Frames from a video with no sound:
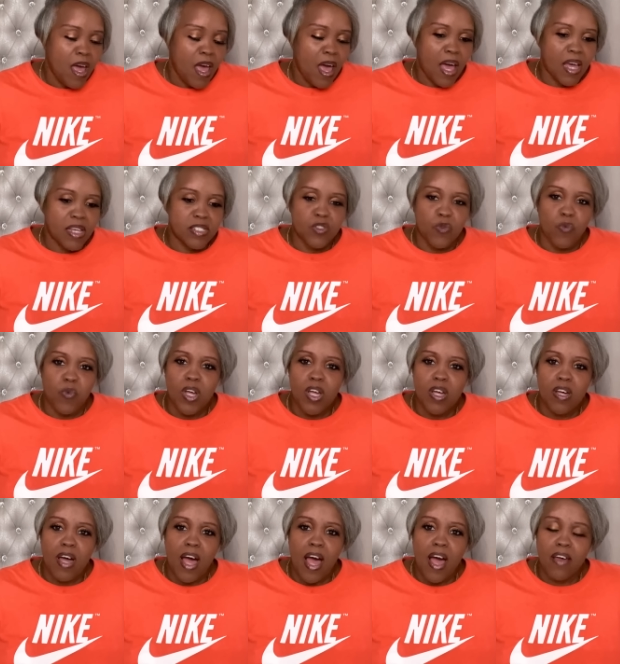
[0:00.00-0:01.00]
I said,
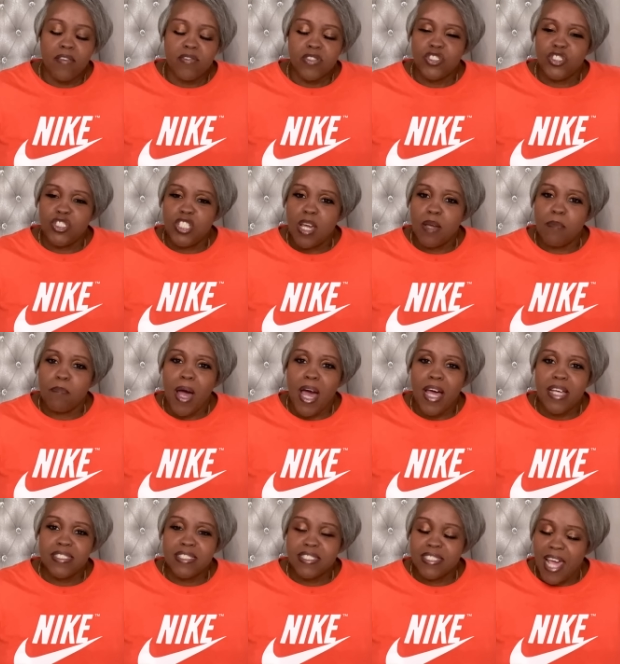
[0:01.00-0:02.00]
well, I have to check my
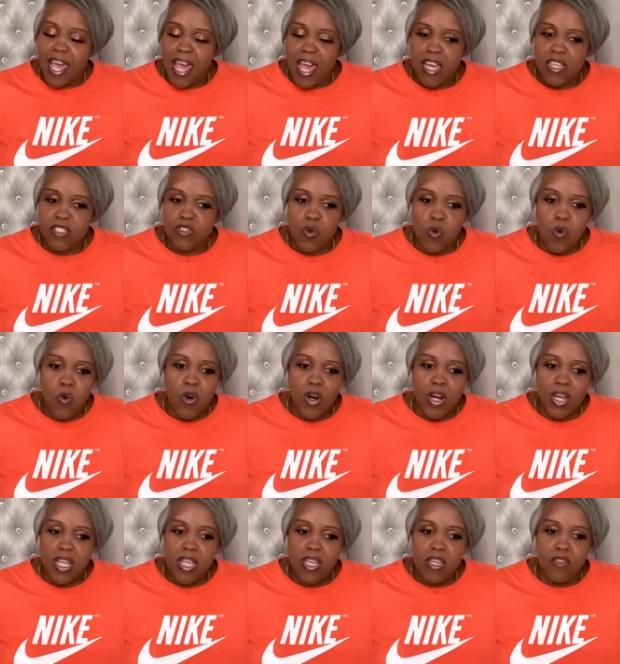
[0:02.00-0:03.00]
stash or
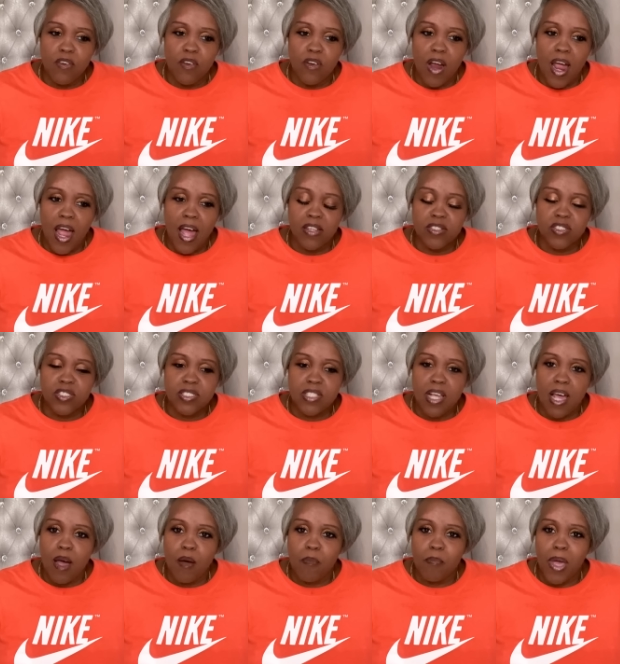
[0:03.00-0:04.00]
either I'll
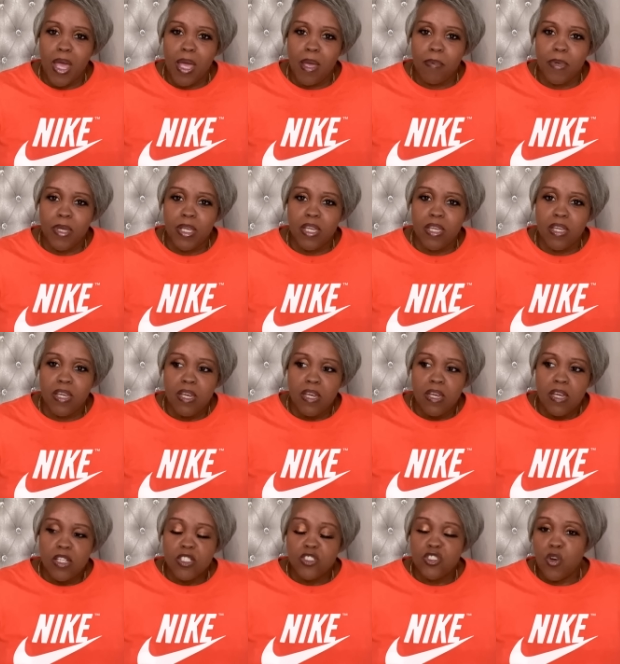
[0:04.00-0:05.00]
stop maybe
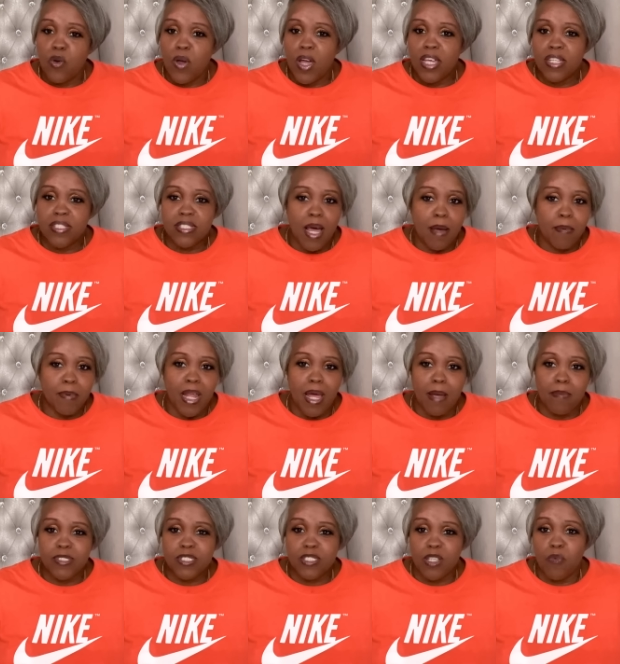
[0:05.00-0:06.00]
Joann's Hobby
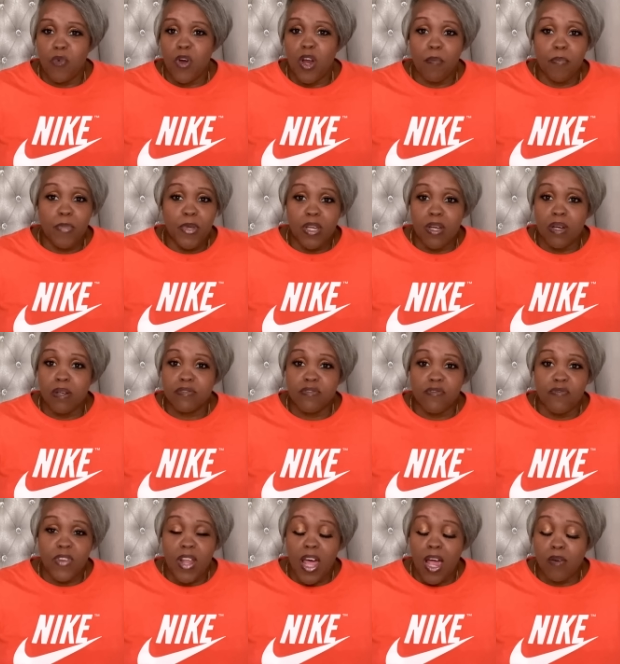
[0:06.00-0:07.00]
Lobby somewhere and pick up some
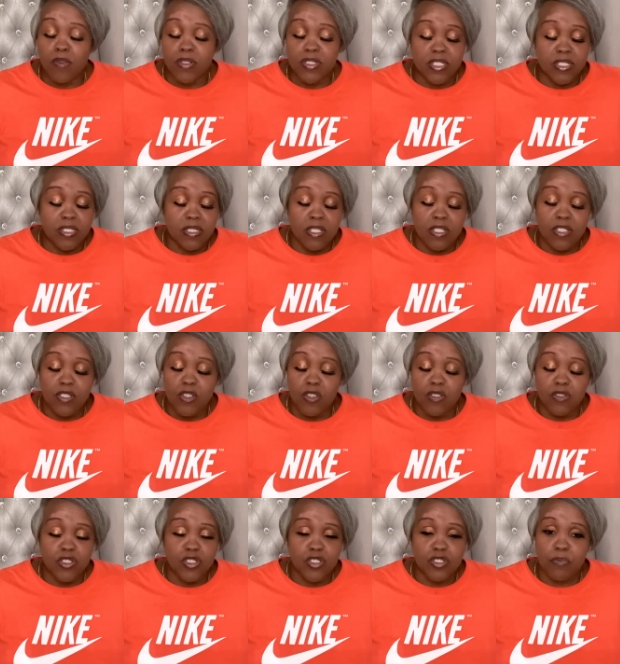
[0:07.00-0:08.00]
flowers and you know
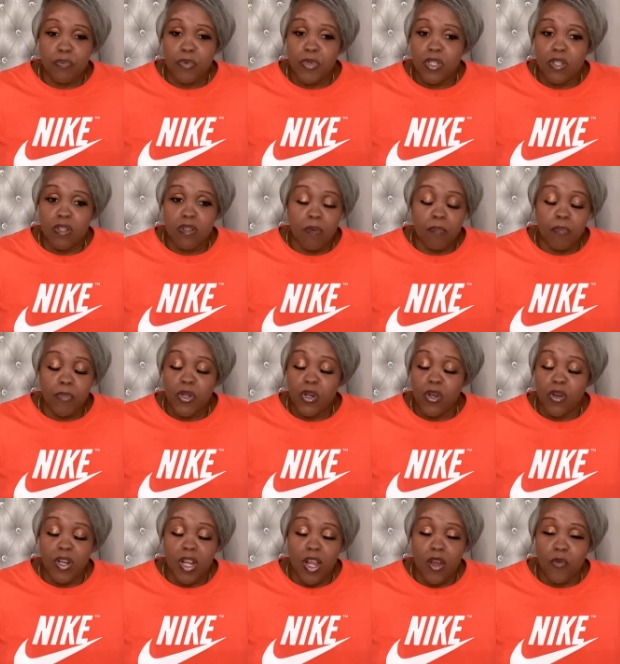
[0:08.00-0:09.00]
just put put
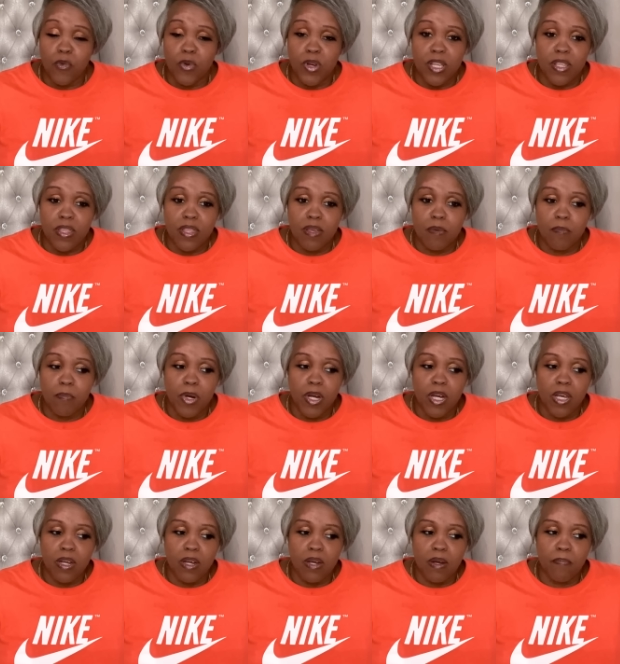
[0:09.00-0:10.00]
on that wreath
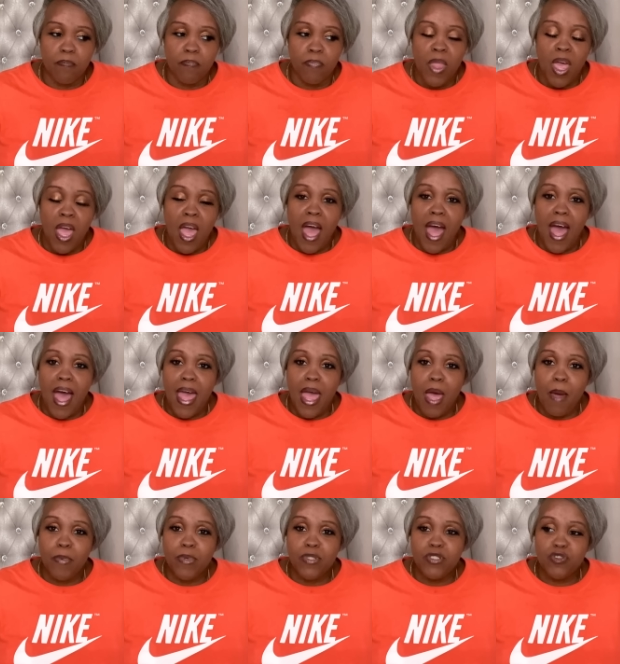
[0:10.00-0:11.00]
but um, I
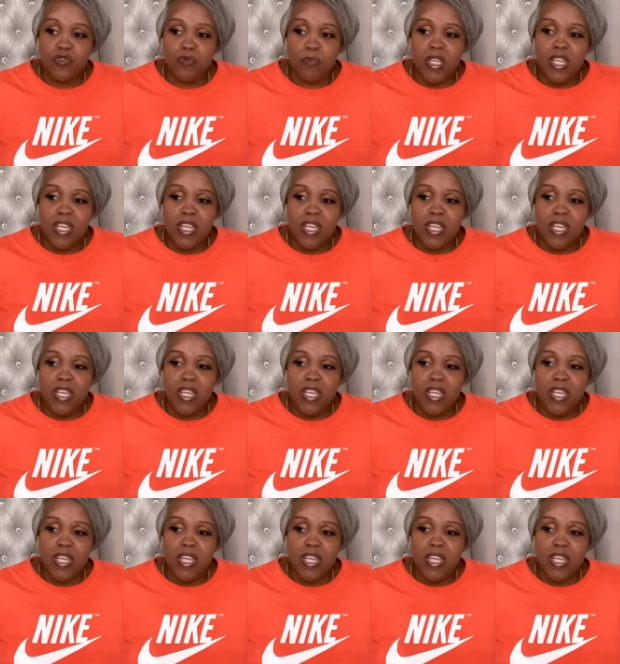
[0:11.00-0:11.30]
happen to be